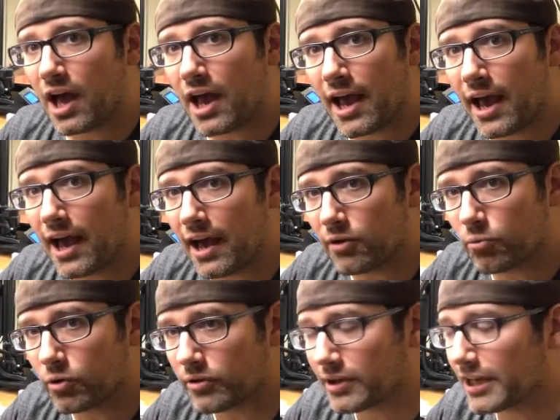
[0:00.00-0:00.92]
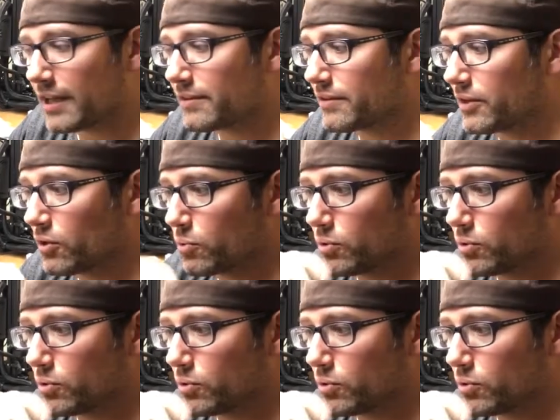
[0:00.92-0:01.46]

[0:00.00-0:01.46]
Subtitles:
I had when I get there